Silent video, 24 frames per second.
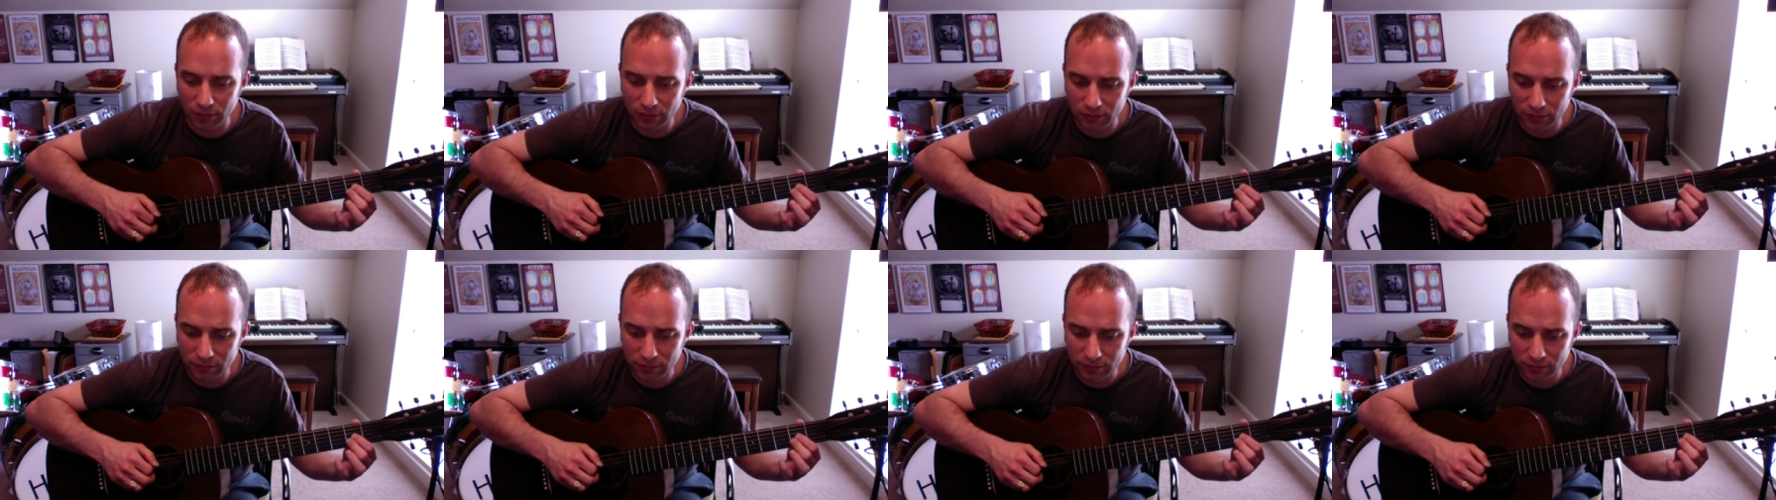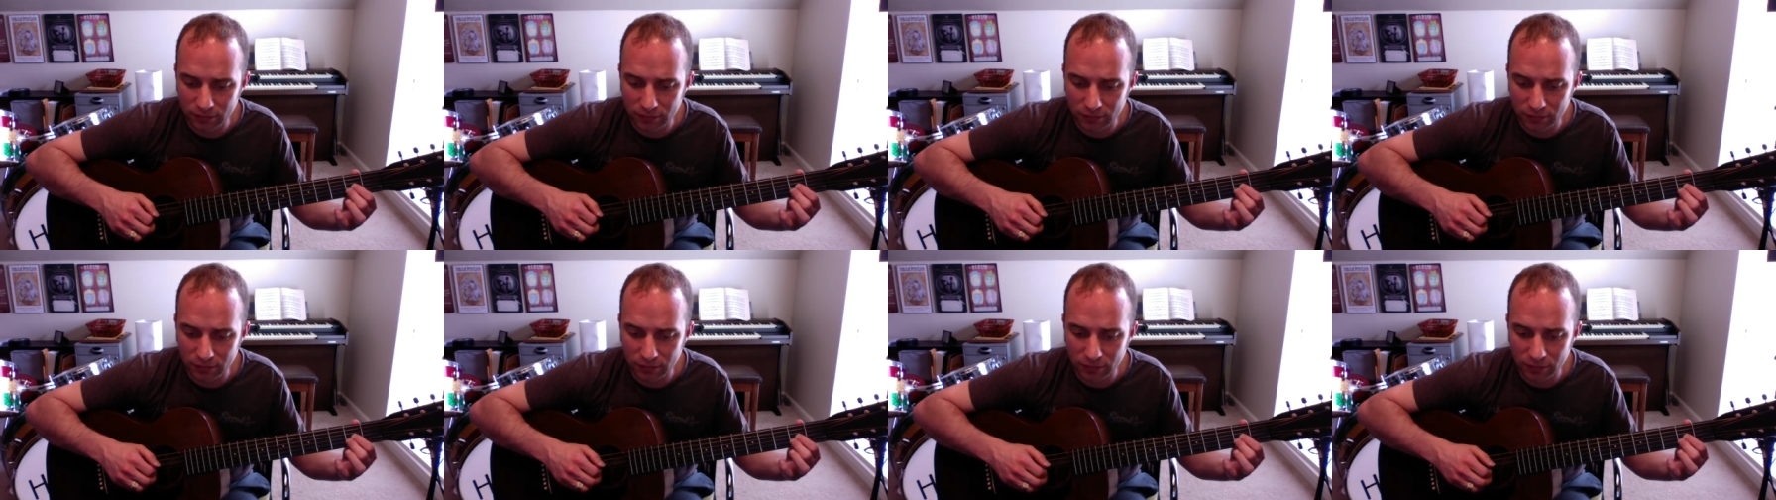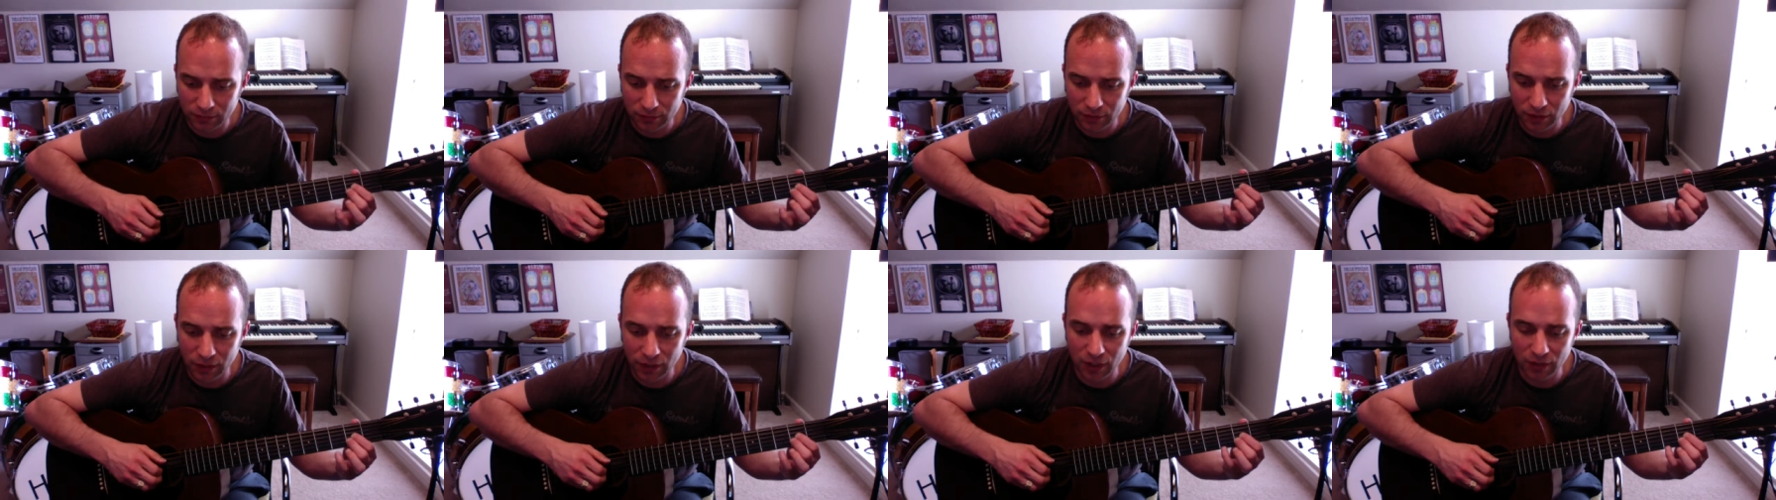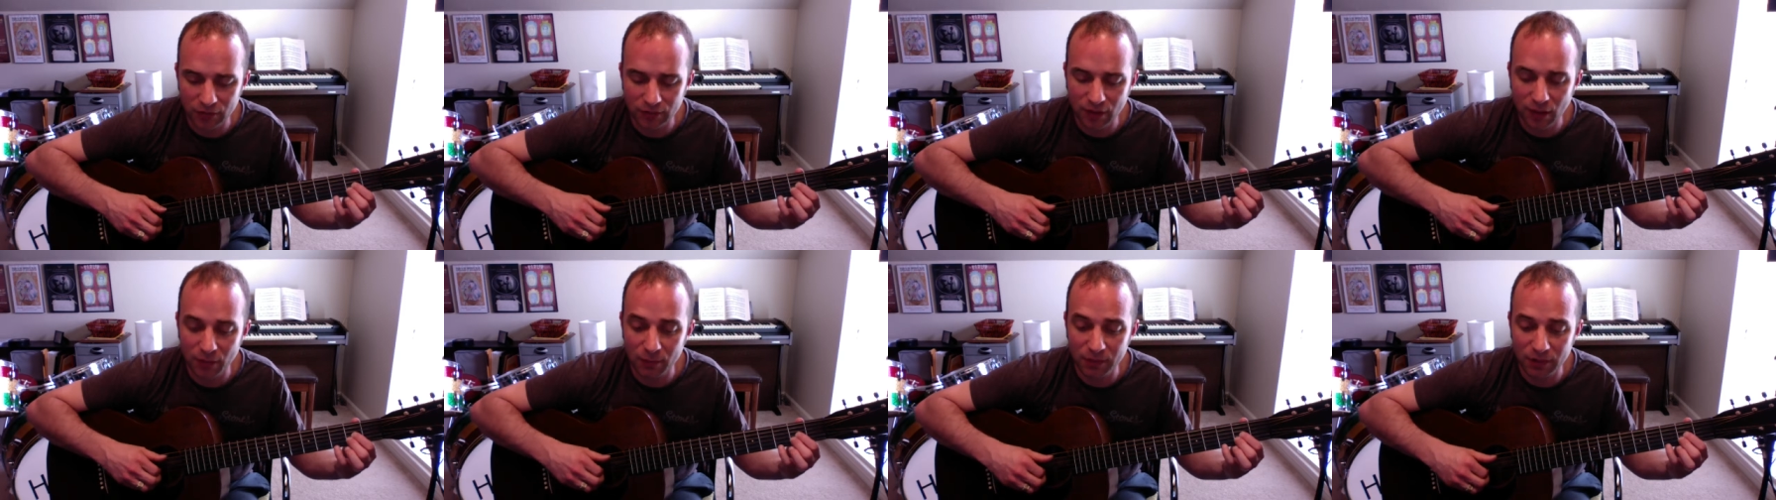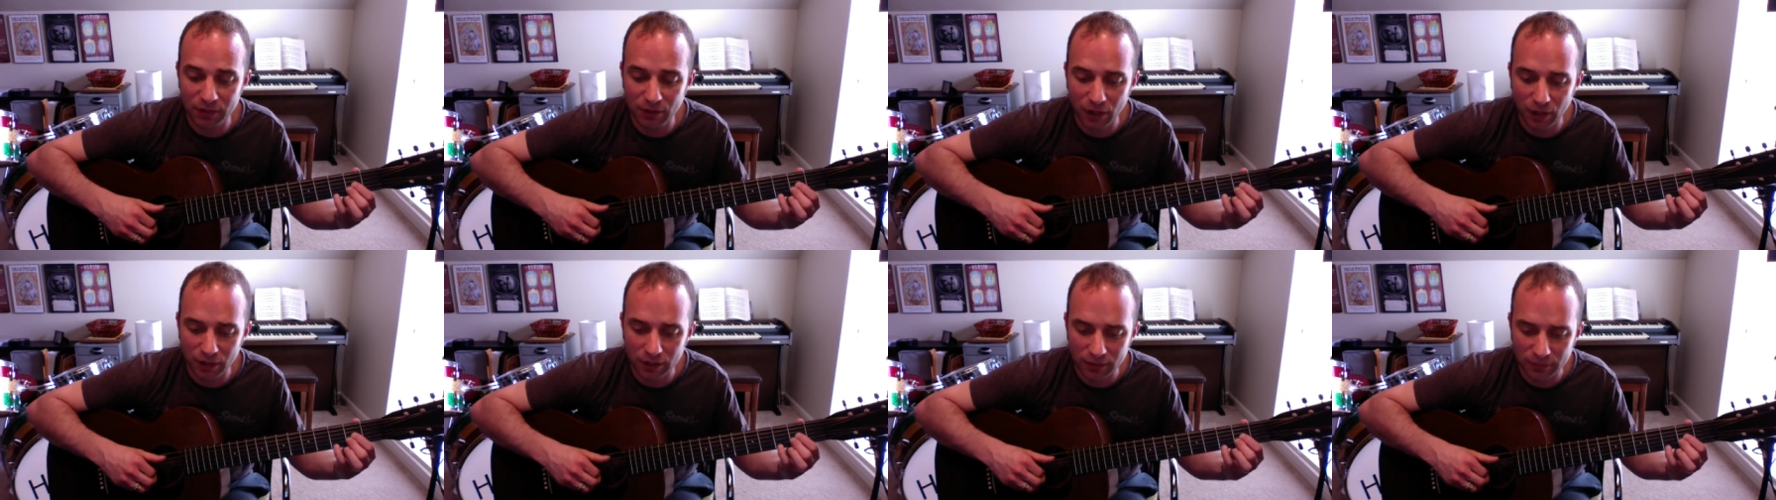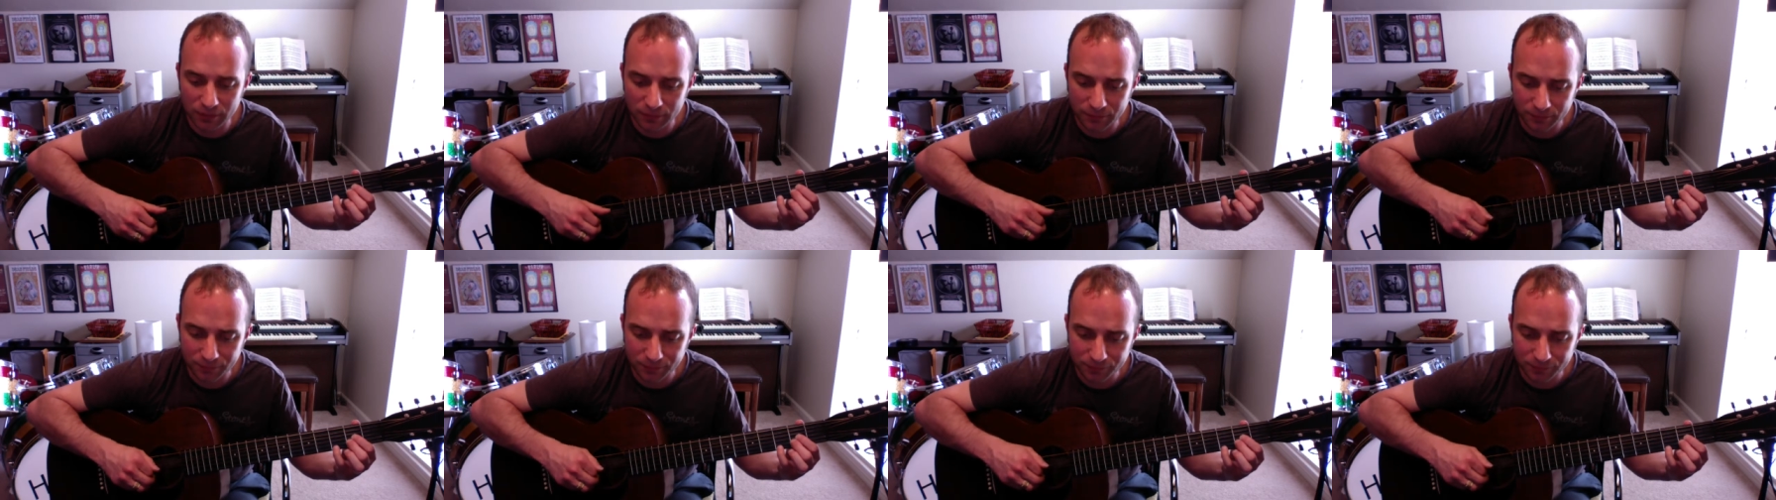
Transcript: So here it is without me talking.